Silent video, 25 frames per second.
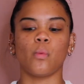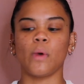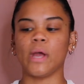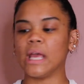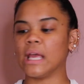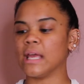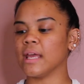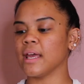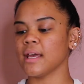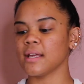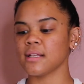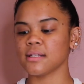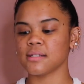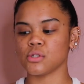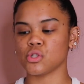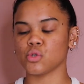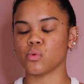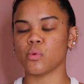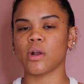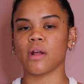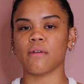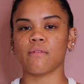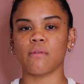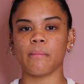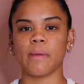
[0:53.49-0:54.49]
wing it,
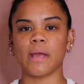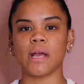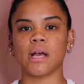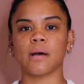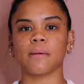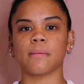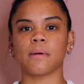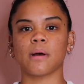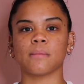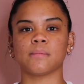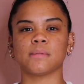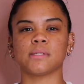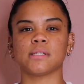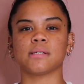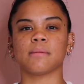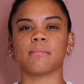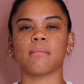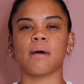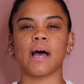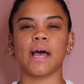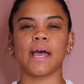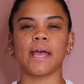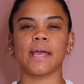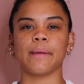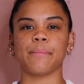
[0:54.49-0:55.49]
do whatever makeup comes to
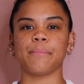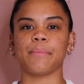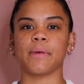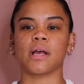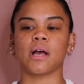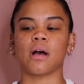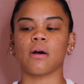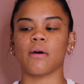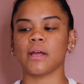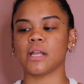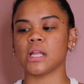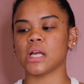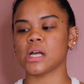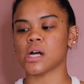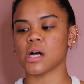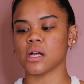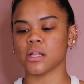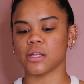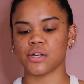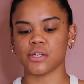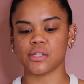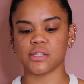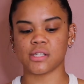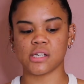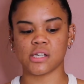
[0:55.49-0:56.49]
mind, pick out any
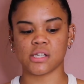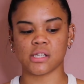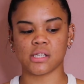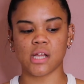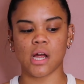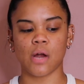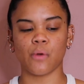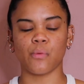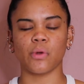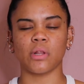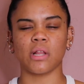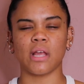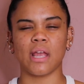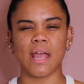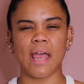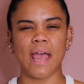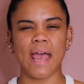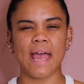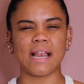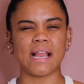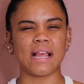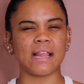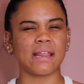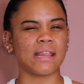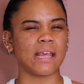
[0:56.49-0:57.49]
colors. There's not really
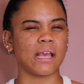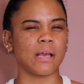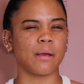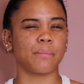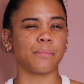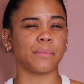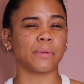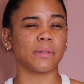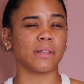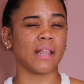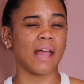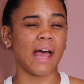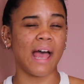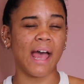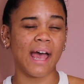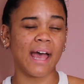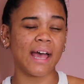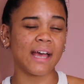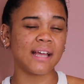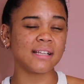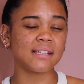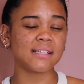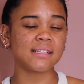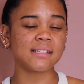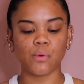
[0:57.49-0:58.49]
anything
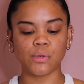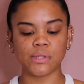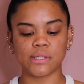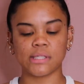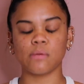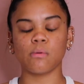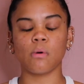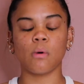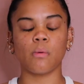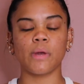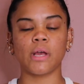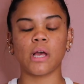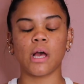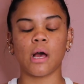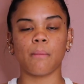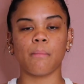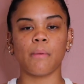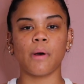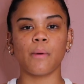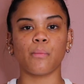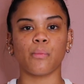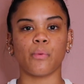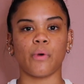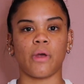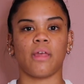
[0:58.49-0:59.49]
planned. We'll see what we come
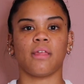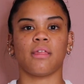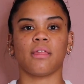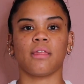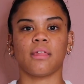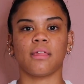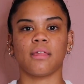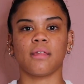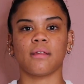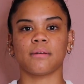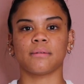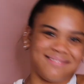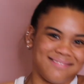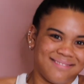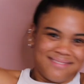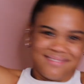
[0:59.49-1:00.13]
up with.